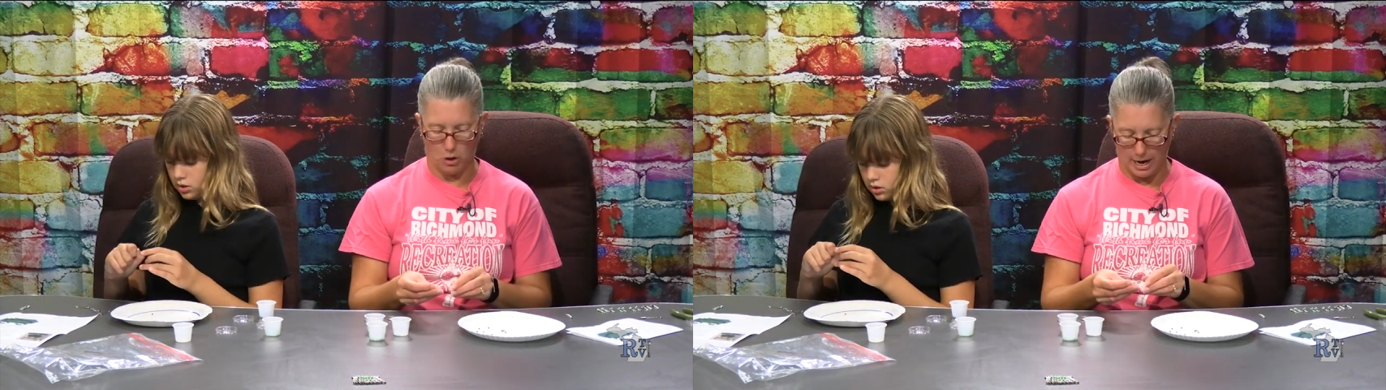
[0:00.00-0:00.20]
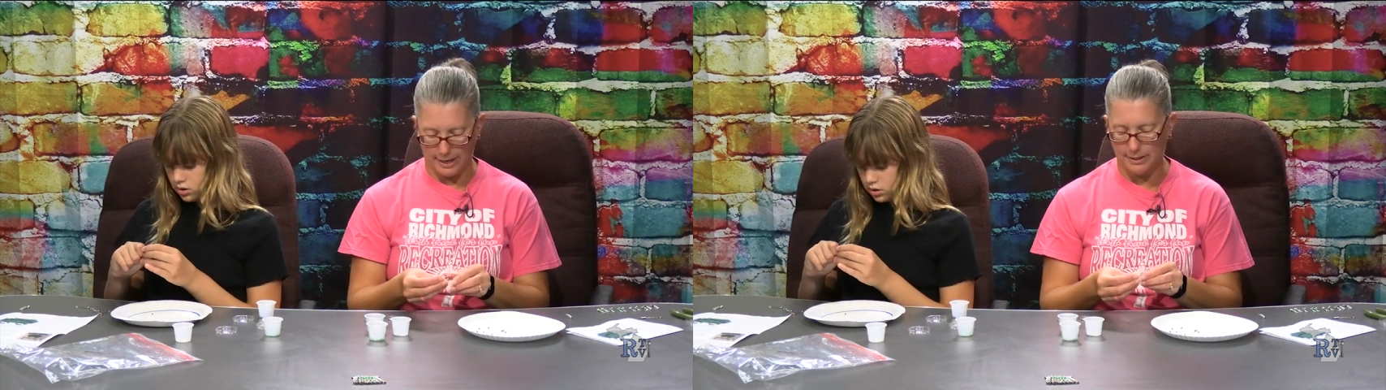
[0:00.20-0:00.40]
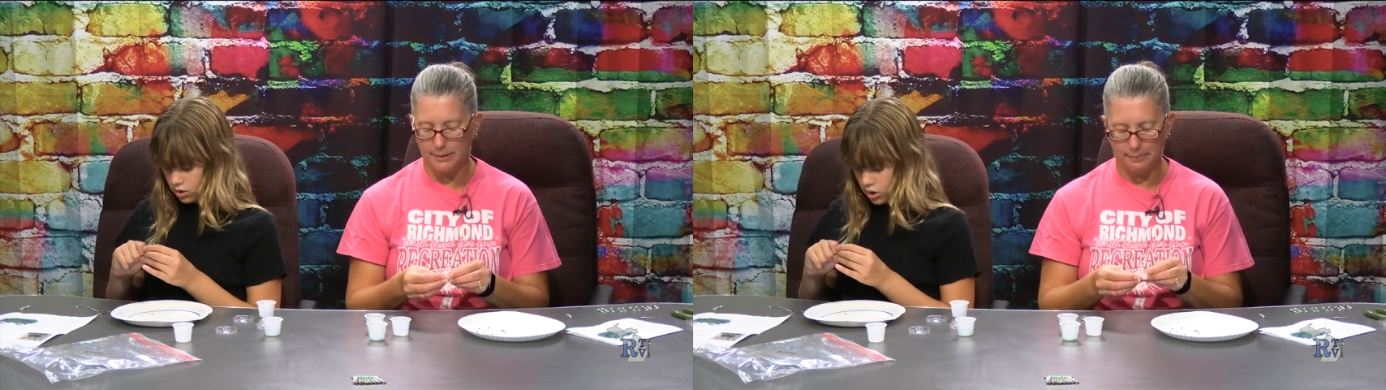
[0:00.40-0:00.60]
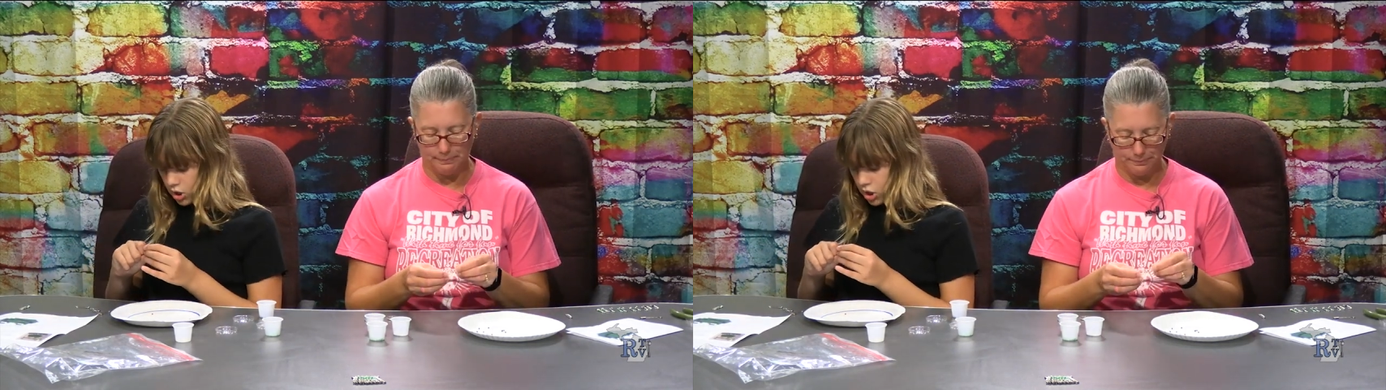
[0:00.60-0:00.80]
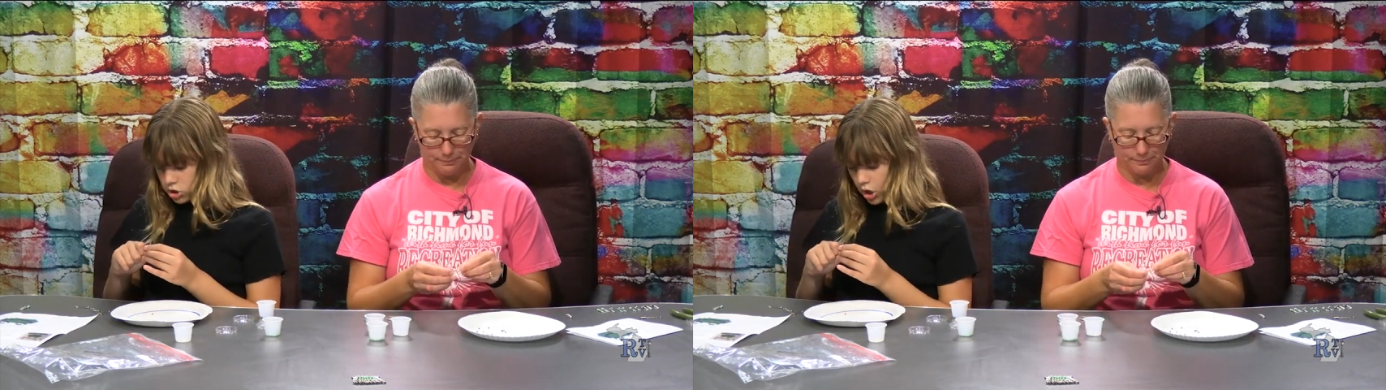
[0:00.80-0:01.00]
Speaker 1: Right.
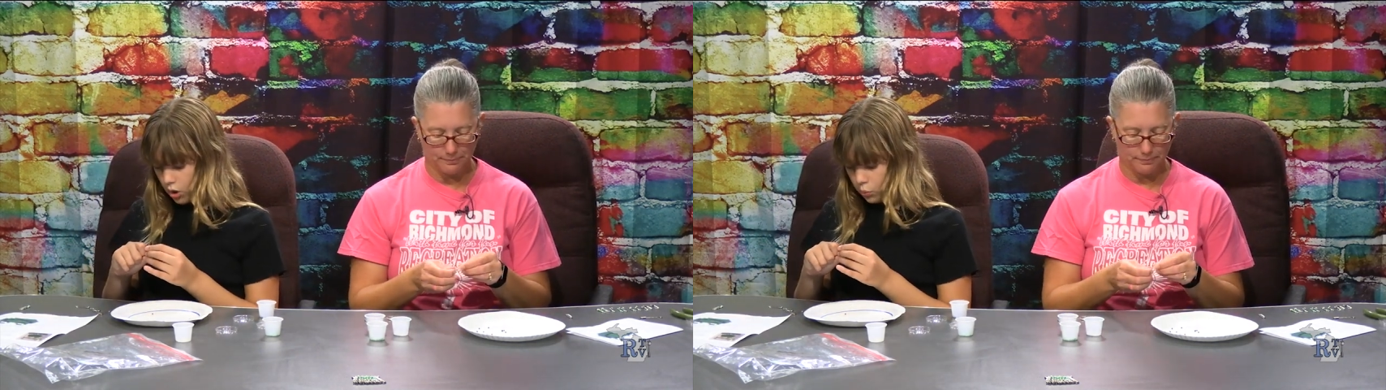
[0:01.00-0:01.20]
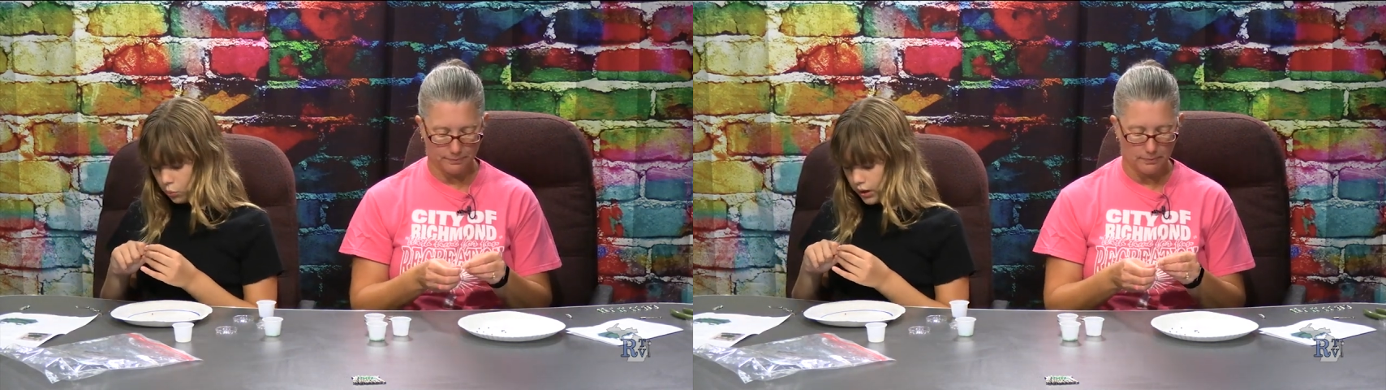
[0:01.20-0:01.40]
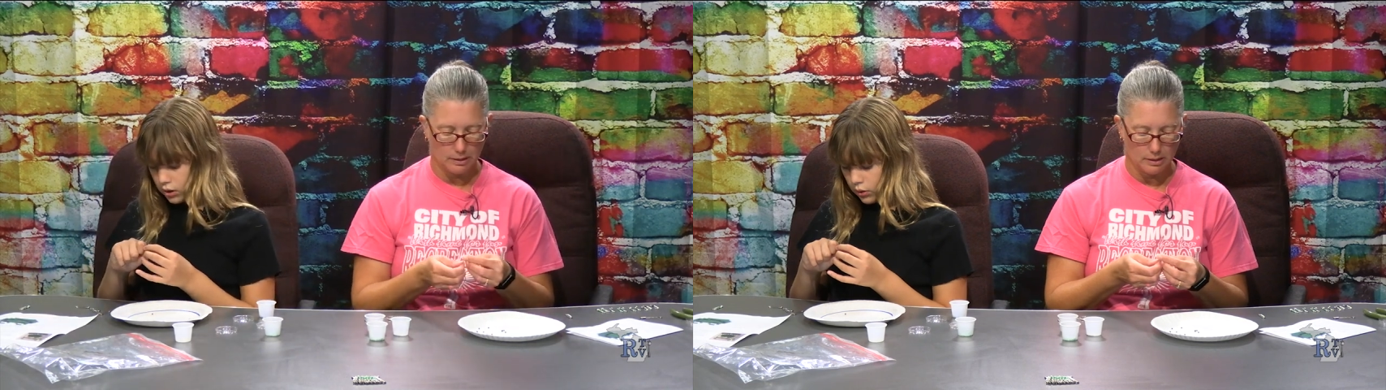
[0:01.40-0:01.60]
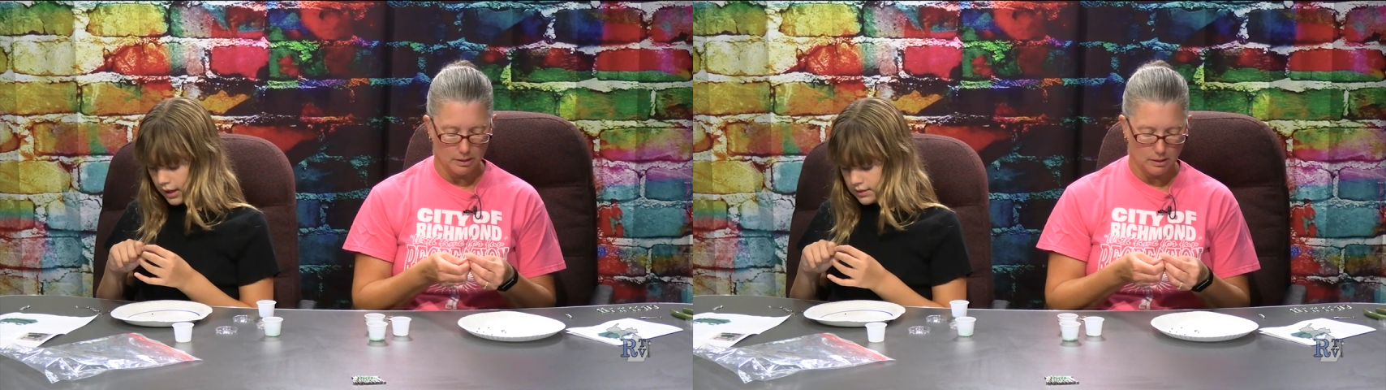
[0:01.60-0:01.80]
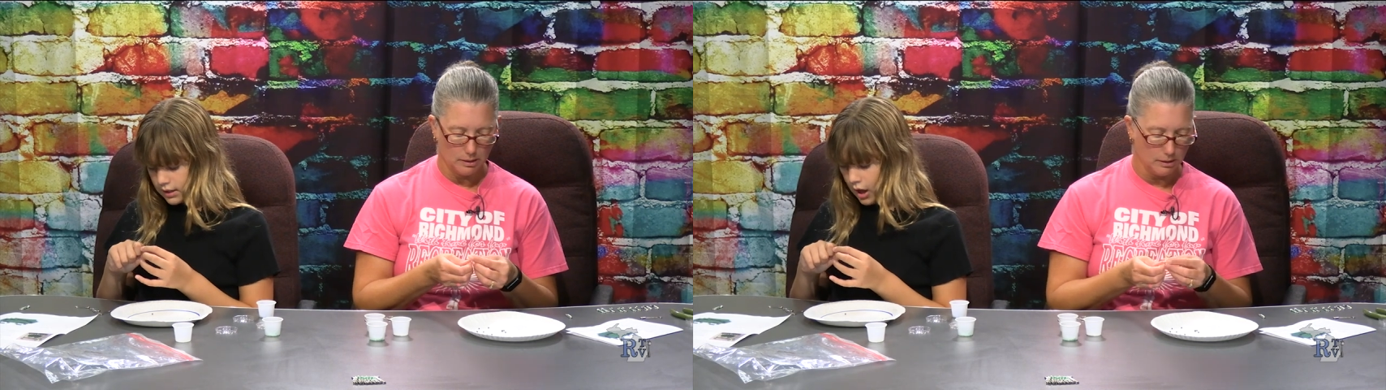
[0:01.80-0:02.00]
So when you
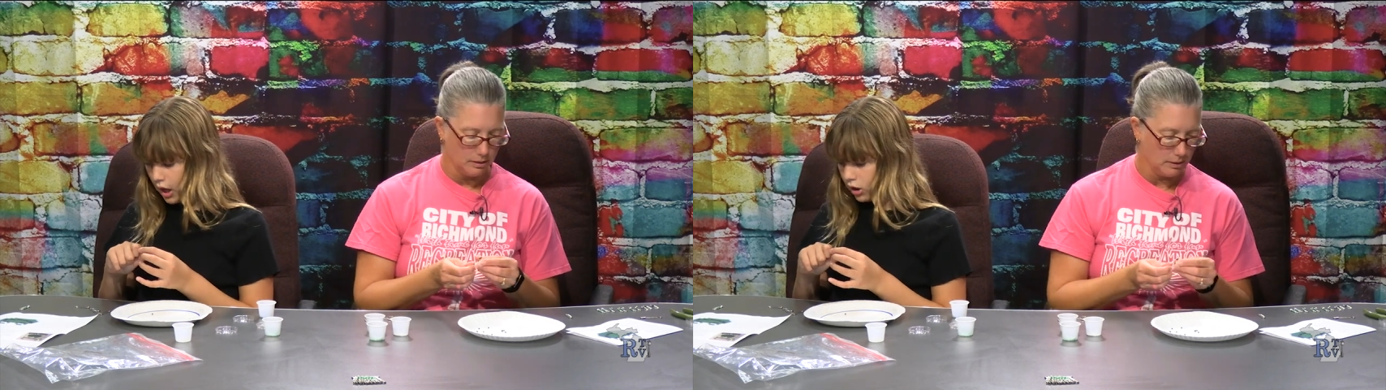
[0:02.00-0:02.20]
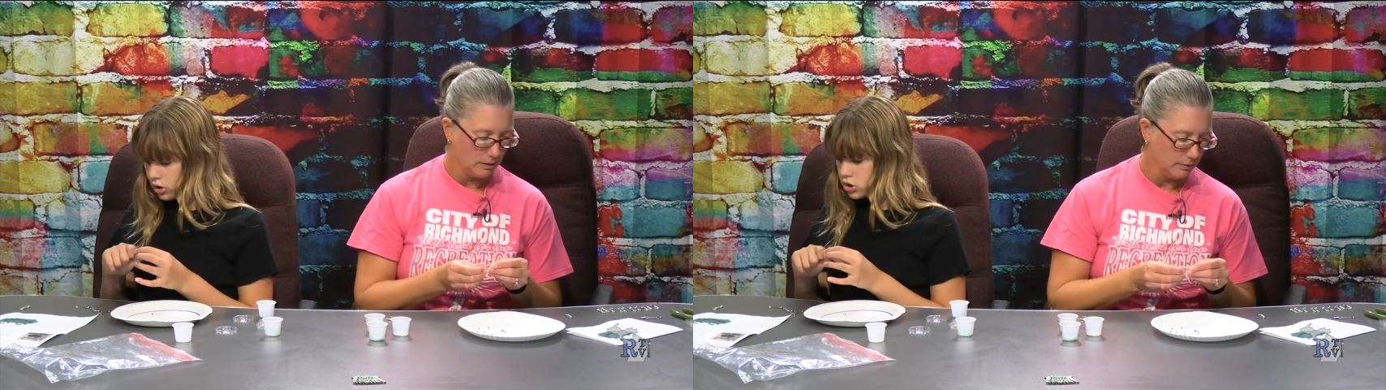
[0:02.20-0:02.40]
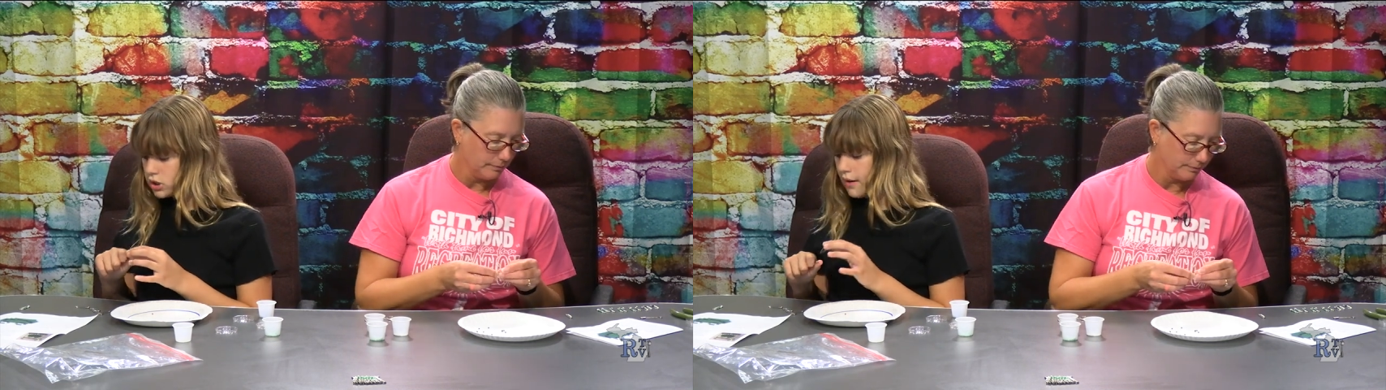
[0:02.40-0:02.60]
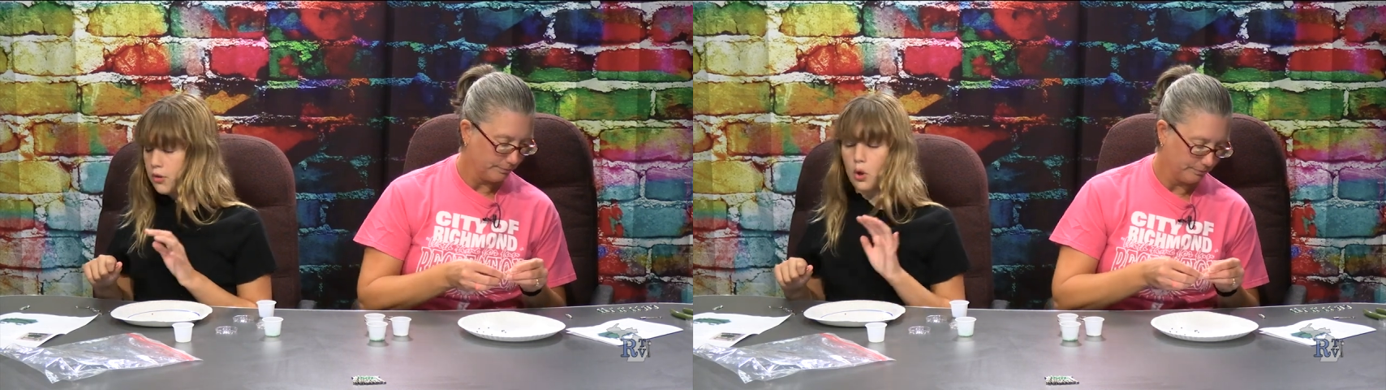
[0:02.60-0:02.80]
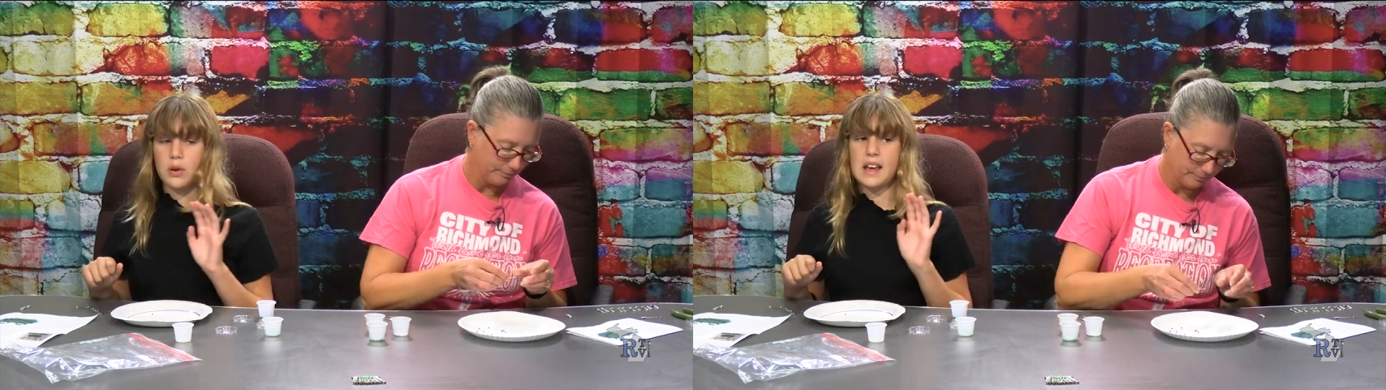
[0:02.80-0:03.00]
hit the colored stuff, you don't